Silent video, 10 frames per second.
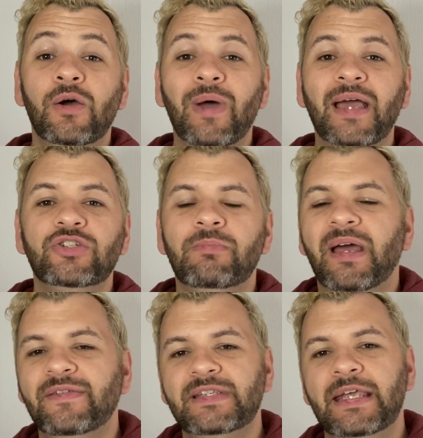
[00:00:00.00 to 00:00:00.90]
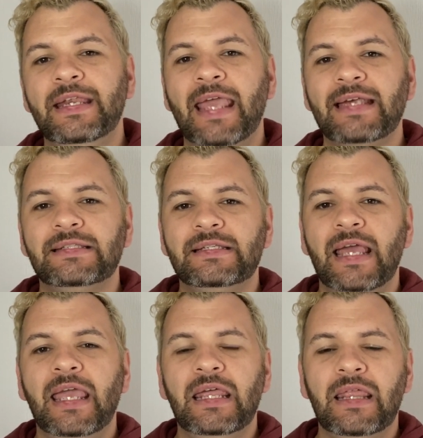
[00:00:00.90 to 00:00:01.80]
as you might have seen
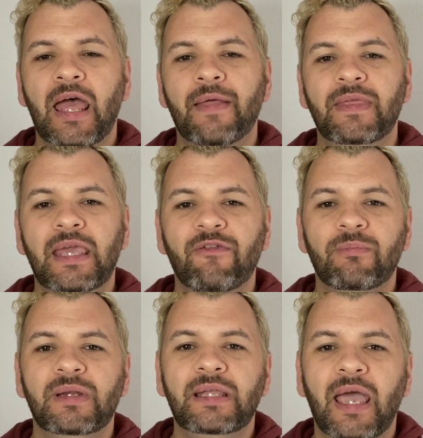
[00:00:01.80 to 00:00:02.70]
yesterday, the government